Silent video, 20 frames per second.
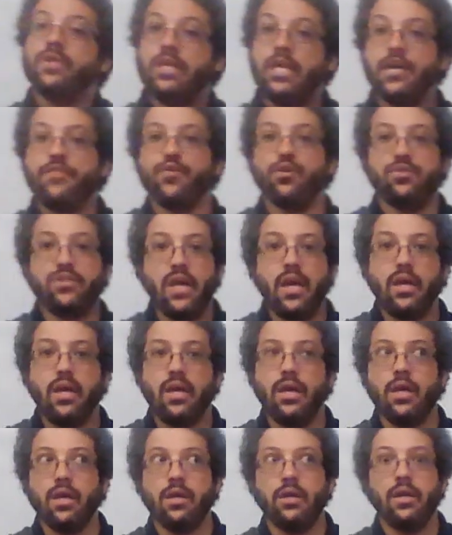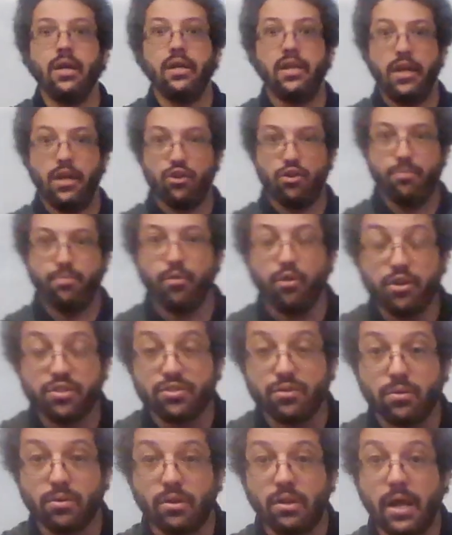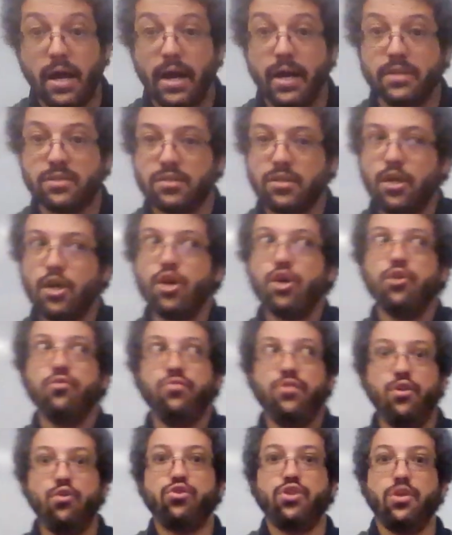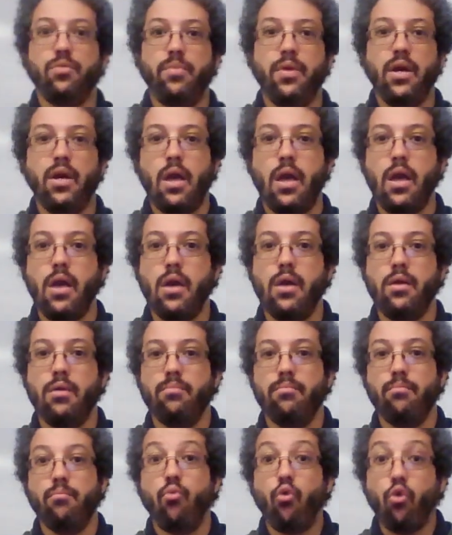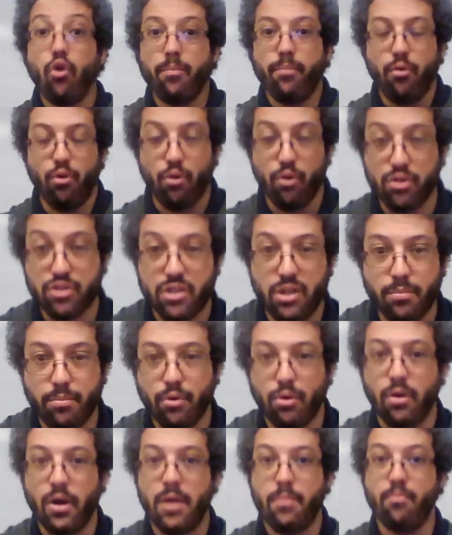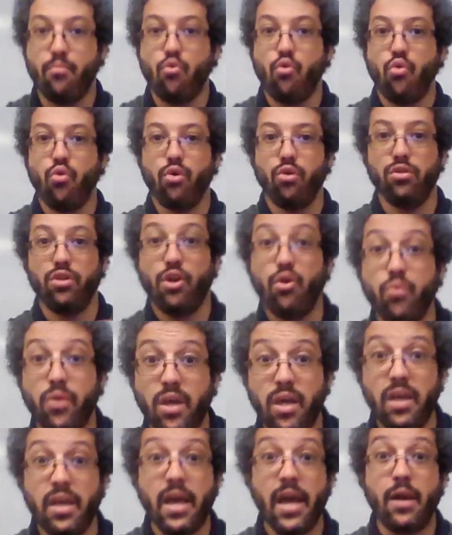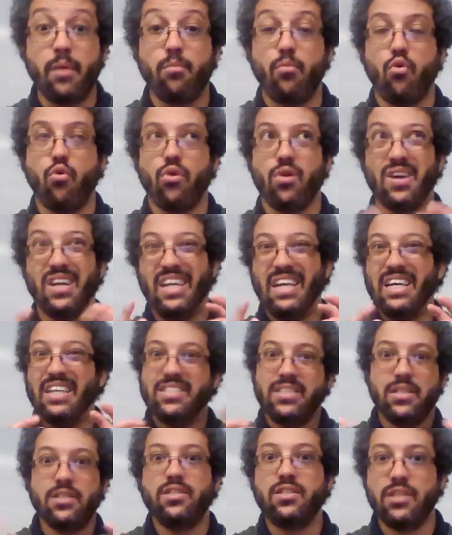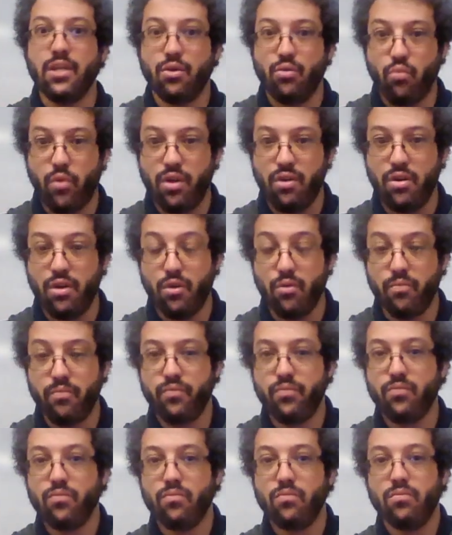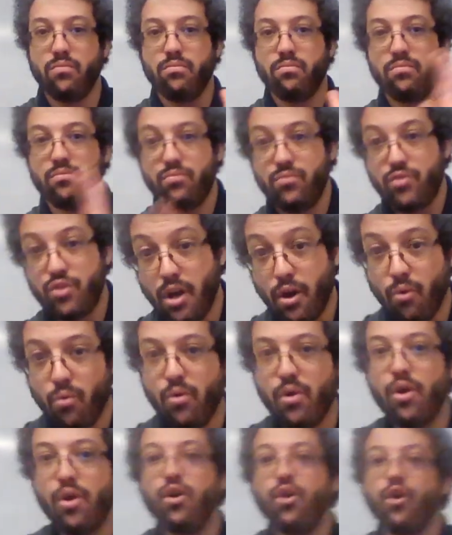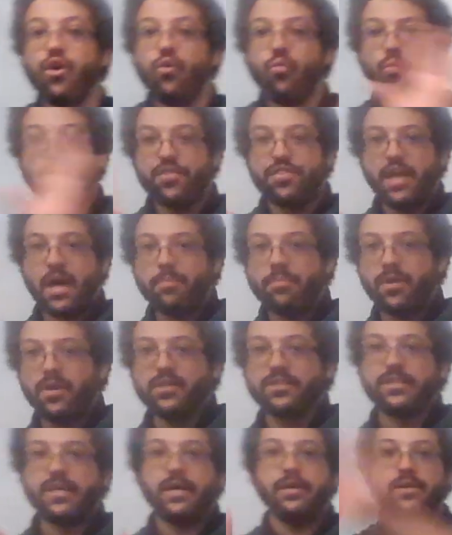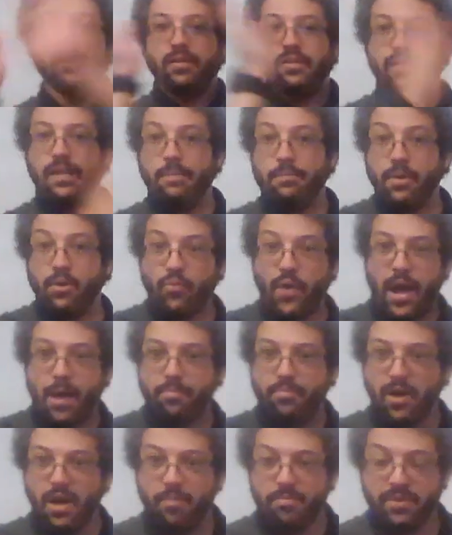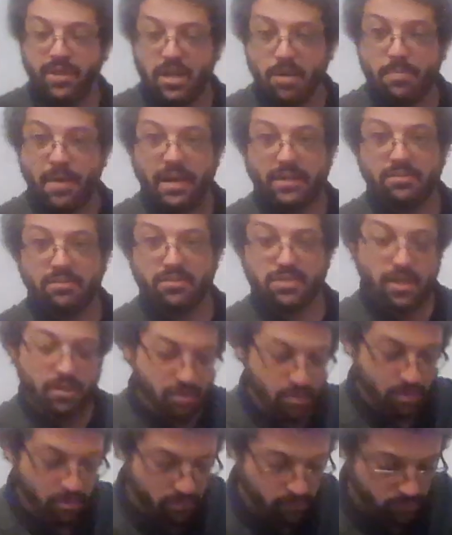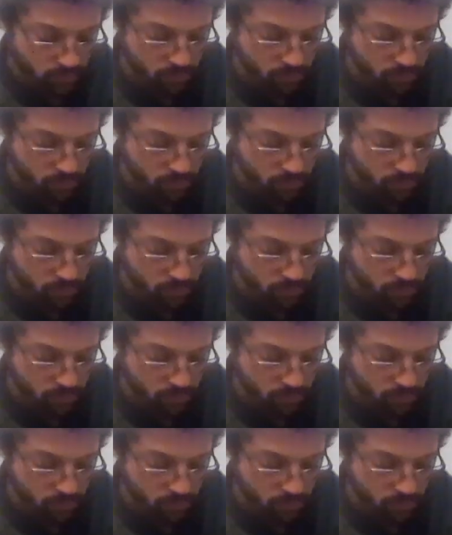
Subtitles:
If you're taking an interpersonal class, you should be more personable and more low-key and more sincere in what you do. So with that being said, let me wrap up and come back to the center.